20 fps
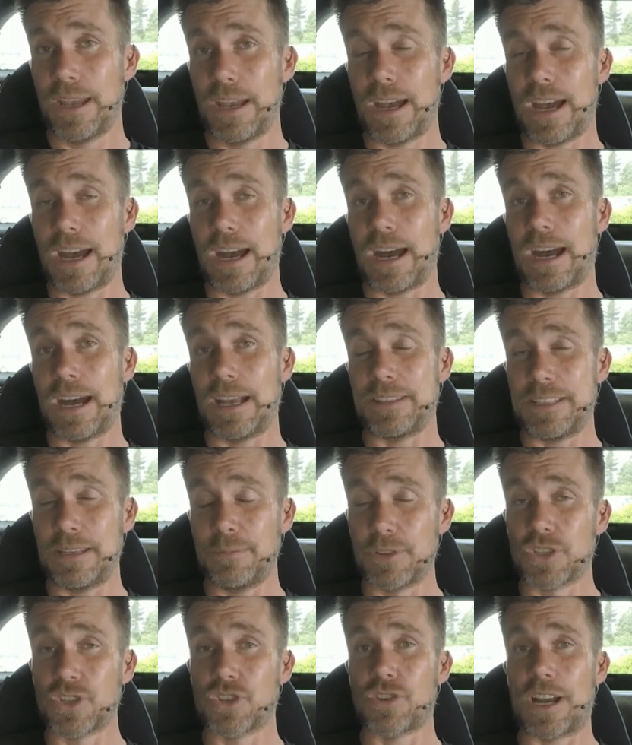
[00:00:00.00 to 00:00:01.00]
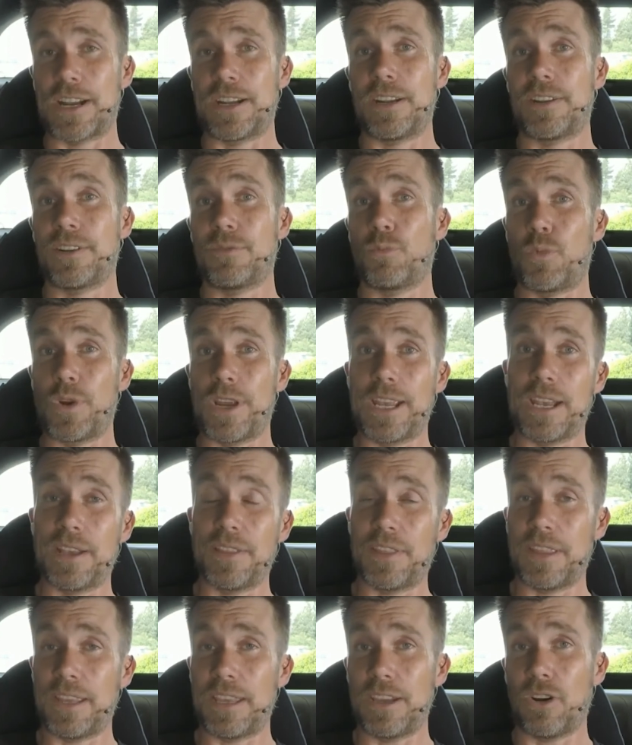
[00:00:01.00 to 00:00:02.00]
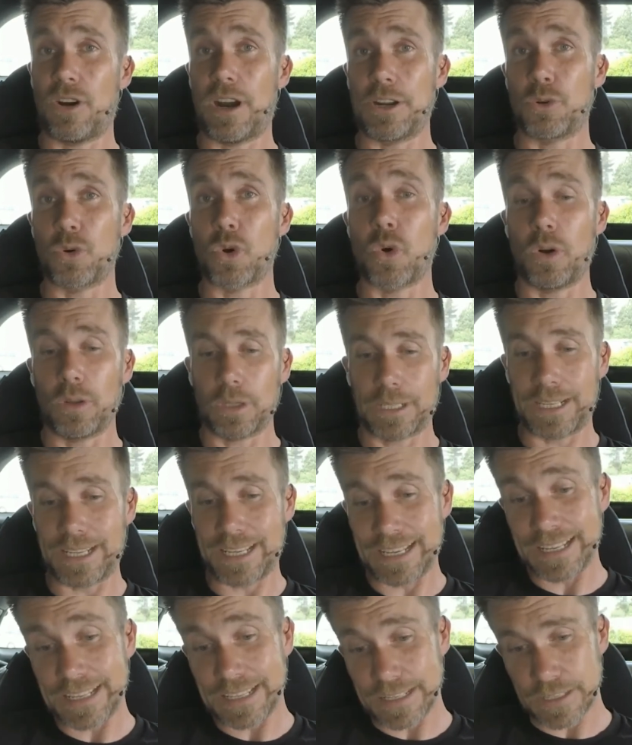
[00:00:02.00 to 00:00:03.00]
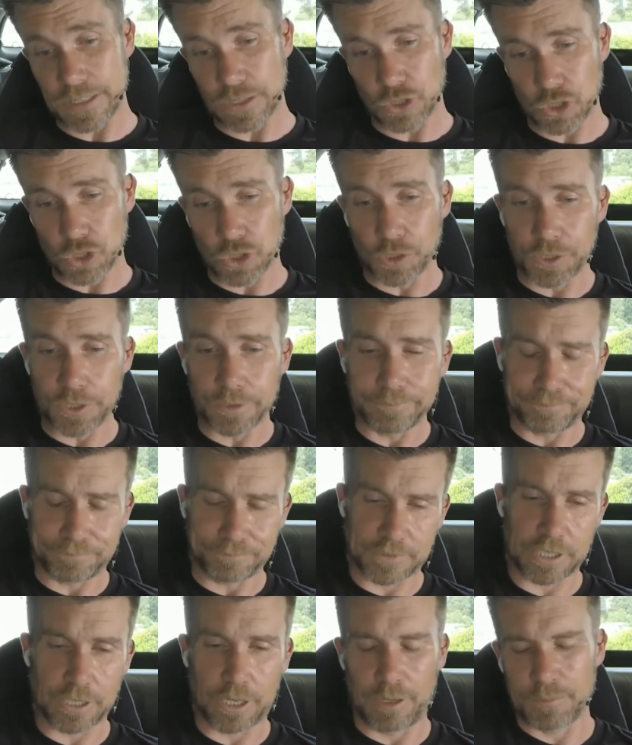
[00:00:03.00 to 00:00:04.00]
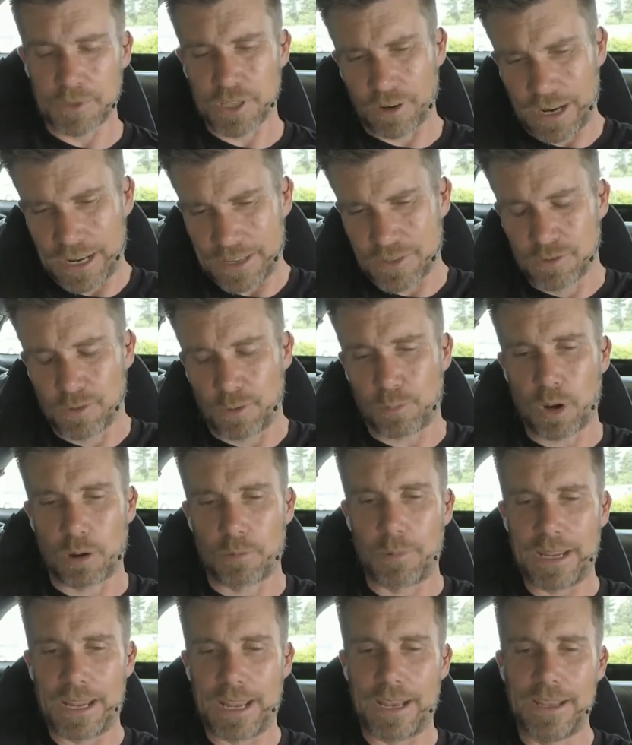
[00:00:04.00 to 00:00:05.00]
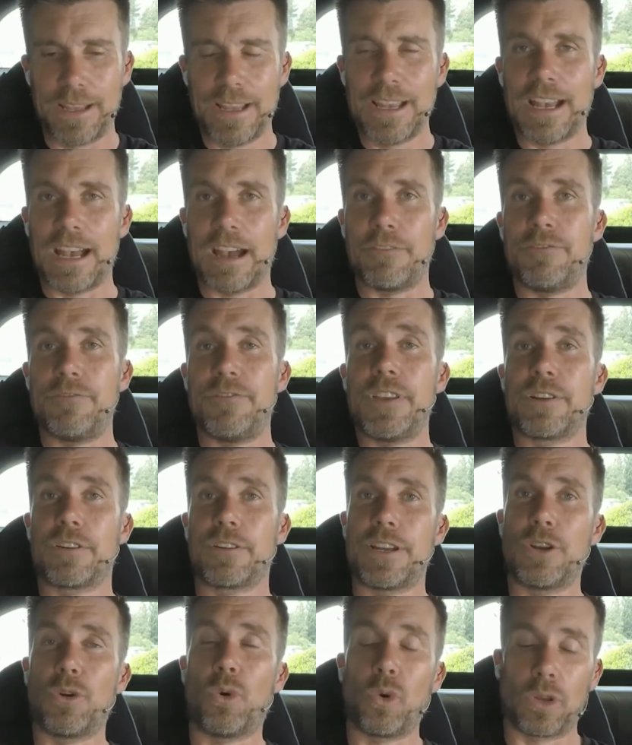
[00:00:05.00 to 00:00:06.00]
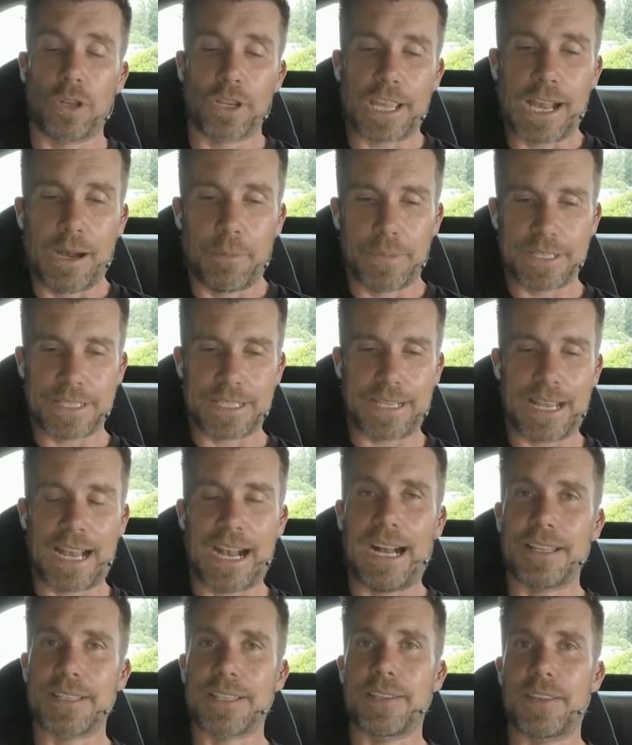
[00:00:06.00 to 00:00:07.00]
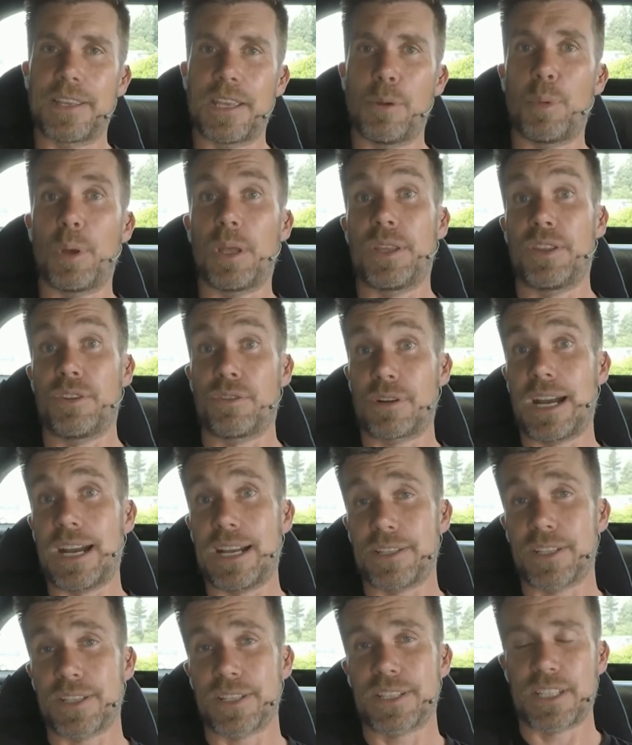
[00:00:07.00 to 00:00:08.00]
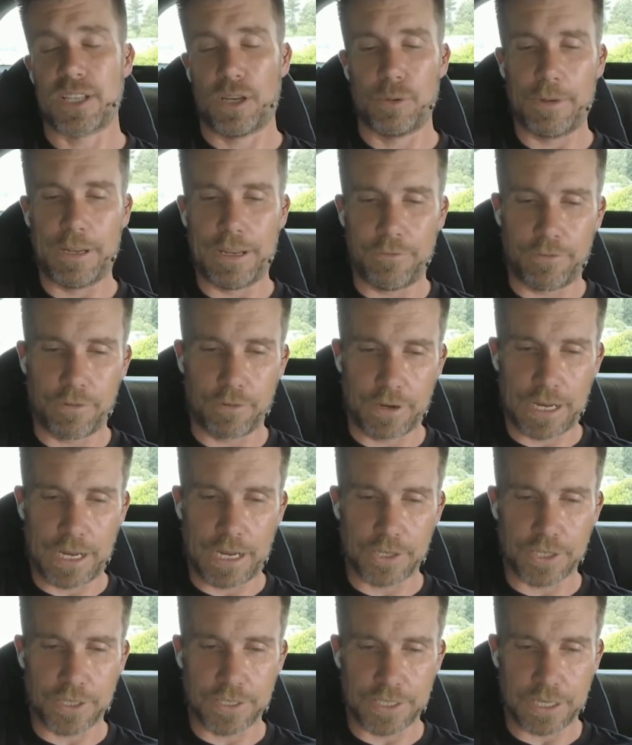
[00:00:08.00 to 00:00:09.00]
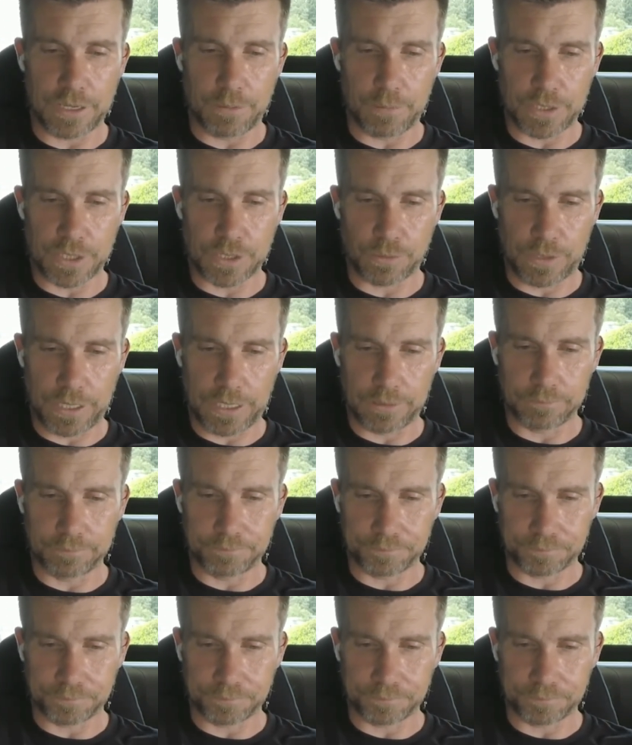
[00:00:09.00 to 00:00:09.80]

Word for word: uh, demonstrated where the idle quality is good. So I'm sorry, it's not probably a, a very all-encompassing answer there, but there are just so many variations in between.